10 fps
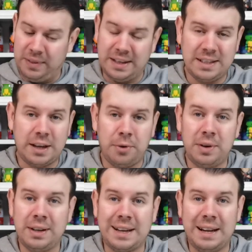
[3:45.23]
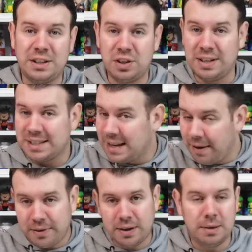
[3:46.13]
this is going in the collection it's
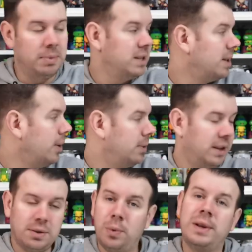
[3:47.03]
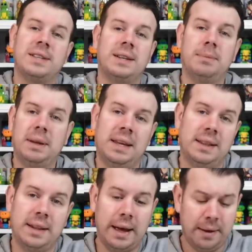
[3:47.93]
never going to be sold it's always going to be
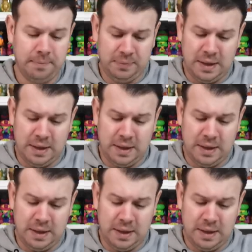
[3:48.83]
in there